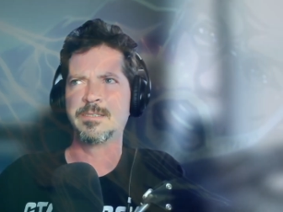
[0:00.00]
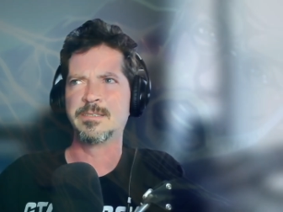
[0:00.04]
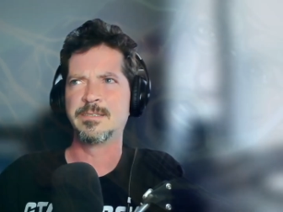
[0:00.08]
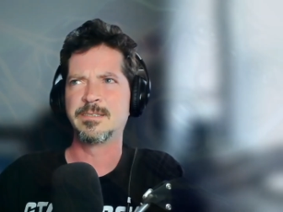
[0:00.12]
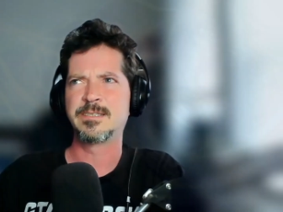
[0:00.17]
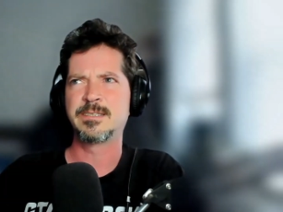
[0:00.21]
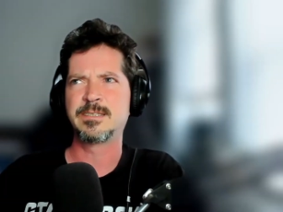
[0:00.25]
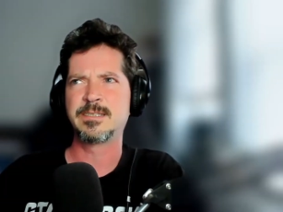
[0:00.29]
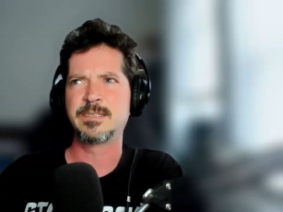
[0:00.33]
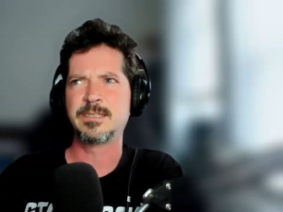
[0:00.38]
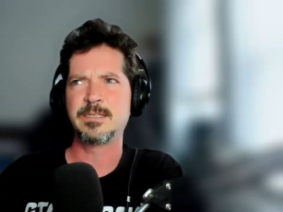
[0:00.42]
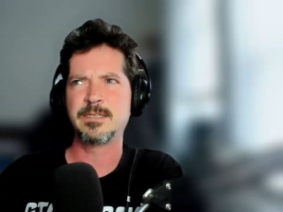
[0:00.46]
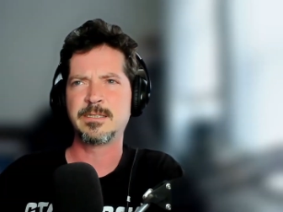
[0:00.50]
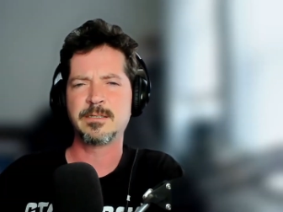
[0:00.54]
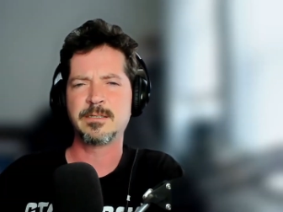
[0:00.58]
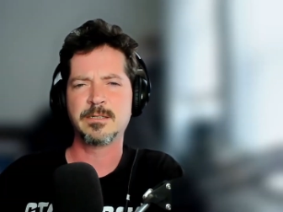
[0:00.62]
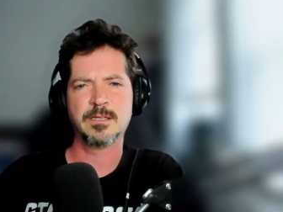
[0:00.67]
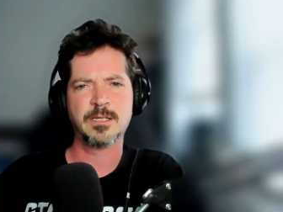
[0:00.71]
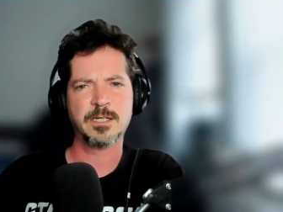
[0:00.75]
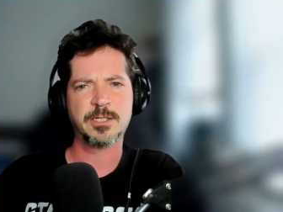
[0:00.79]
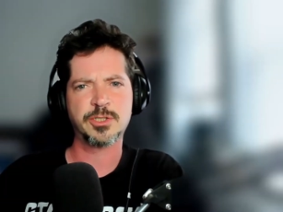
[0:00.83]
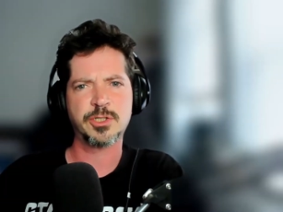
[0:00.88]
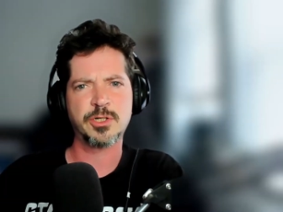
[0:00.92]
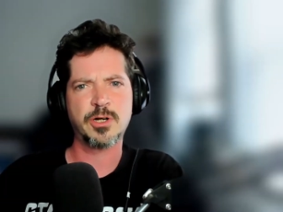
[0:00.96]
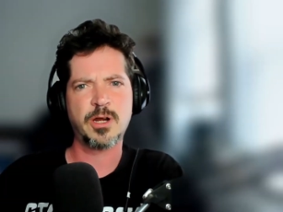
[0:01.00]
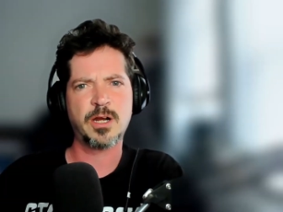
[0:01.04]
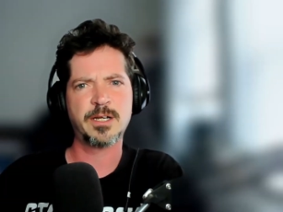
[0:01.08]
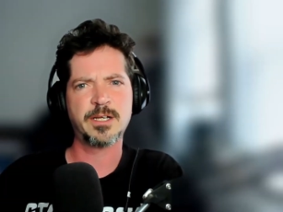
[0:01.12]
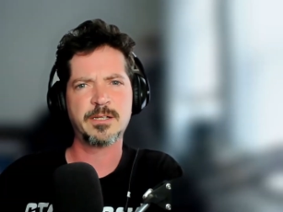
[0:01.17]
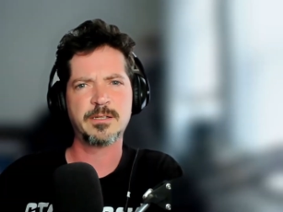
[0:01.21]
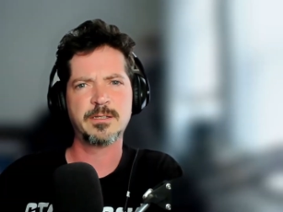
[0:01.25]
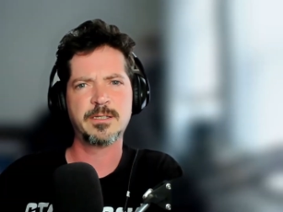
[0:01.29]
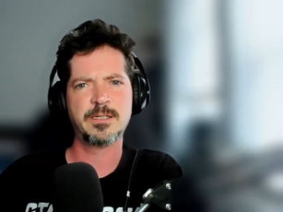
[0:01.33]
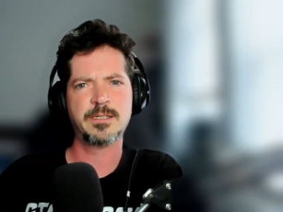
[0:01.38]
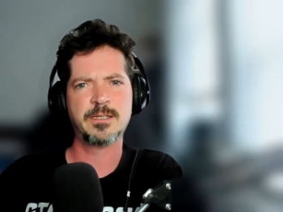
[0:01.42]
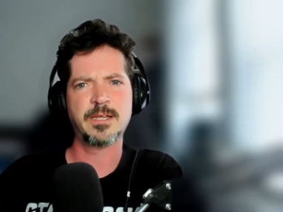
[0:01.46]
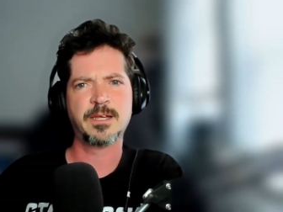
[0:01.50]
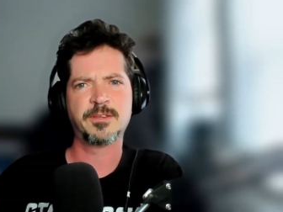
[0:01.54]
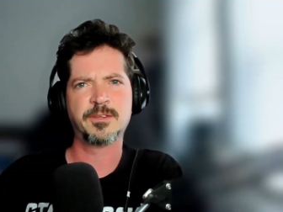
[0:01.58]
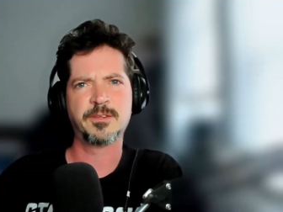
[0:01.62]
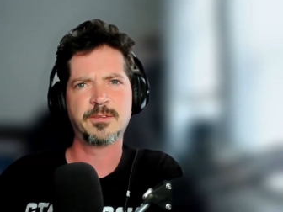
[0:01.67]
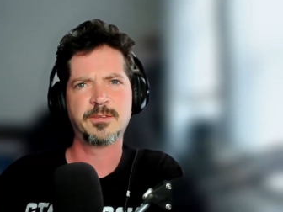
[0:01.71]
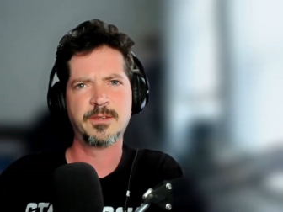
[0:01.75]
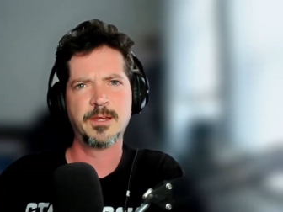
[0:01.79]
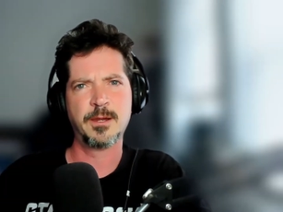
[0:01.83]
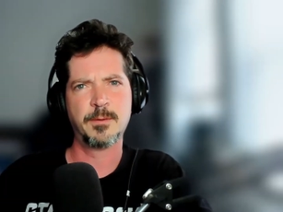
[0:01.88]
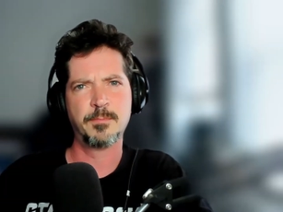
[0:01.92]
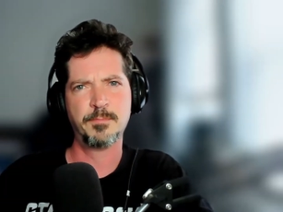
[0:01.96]
seeing electronically that
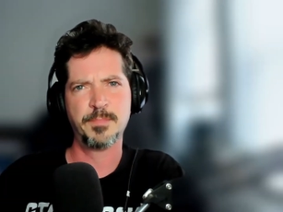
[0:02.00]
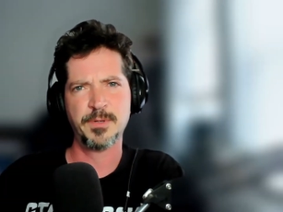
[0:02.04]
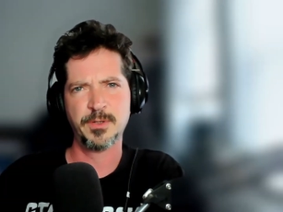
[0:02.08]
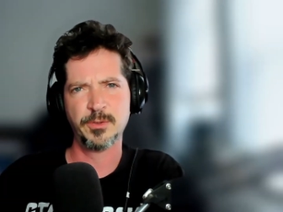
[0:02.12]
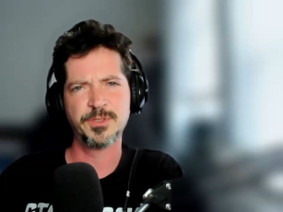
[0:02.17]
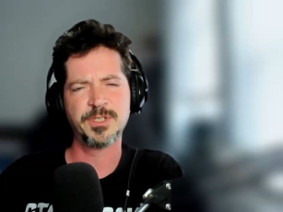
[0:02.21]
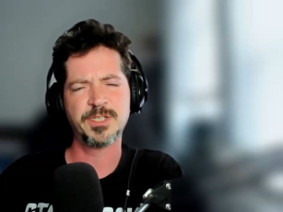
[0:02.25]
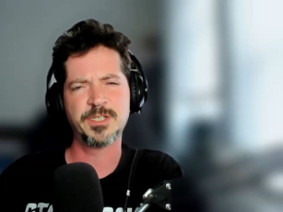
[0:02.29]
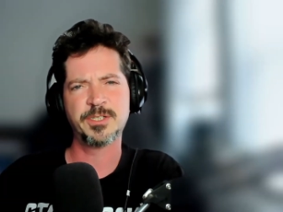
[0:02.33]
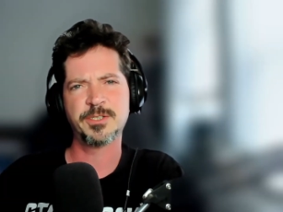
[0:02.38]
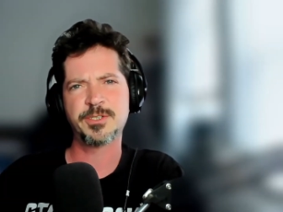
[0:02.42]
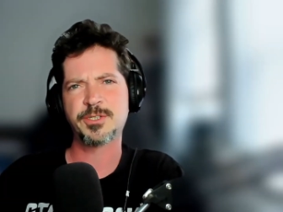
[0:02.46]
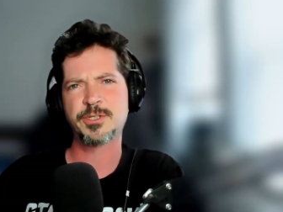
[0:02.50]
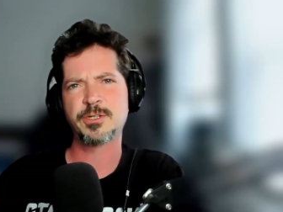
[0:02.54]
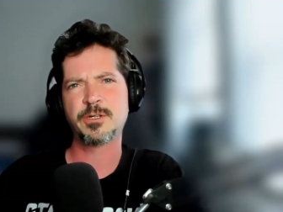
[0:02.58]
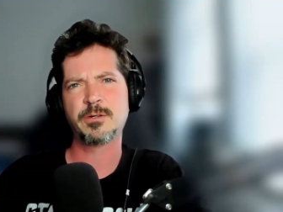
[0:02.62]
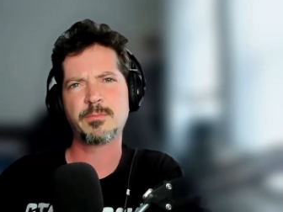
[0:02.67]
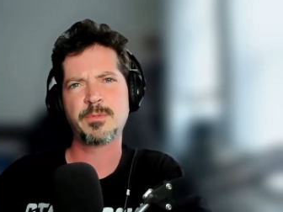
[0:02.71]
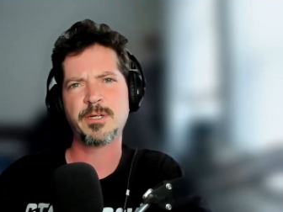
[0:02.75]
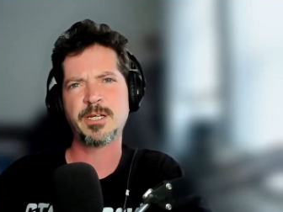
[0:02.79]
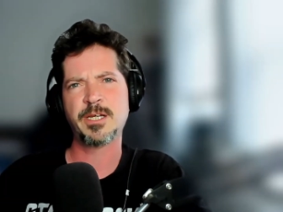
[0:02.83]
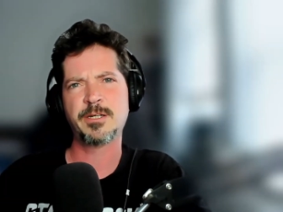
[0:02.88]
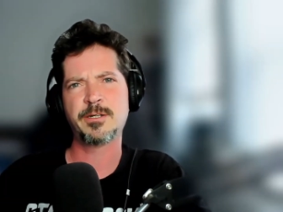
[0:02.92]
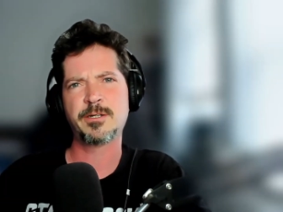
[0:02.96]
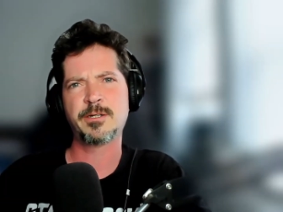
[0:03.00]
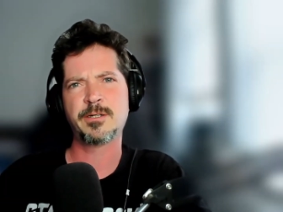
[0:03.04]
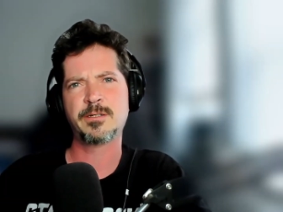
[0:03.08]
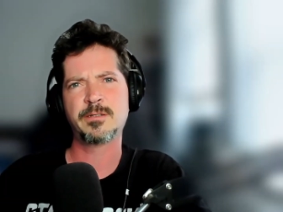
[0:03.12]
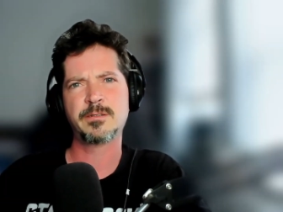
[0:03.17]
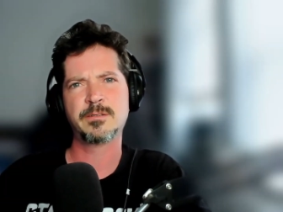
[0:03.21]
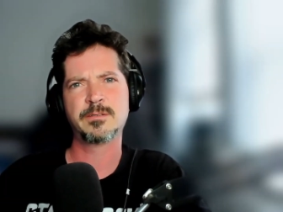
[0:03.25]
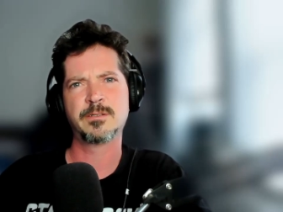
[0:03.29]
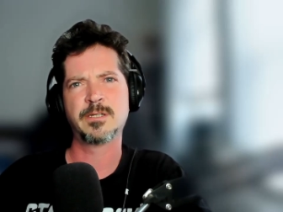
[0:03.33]
they're building a Terminator.